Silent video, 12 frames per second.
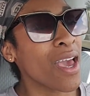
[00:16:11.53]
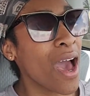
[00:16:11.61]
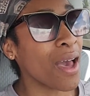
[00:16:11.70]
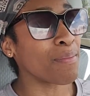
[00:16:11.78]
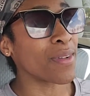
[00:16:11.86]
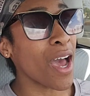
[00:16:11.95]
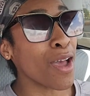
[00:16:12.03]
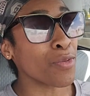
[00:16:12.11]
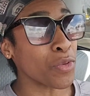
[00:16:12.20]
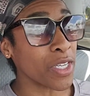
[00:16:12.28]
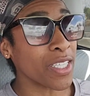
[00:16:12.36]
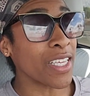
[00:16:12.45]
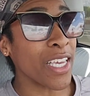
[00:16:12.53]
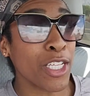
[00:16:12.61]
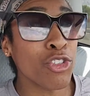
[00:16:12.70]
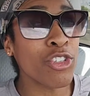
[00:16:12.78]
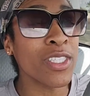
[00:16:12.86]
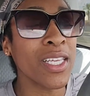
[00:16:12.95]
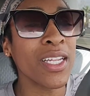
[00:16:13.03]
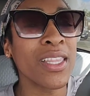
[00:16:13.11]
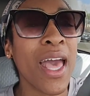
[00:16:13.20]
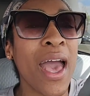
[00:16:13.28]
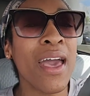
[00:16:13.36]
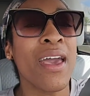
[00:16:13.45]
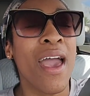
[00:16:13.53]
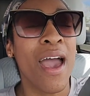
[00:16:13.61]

I'm not really interested in that.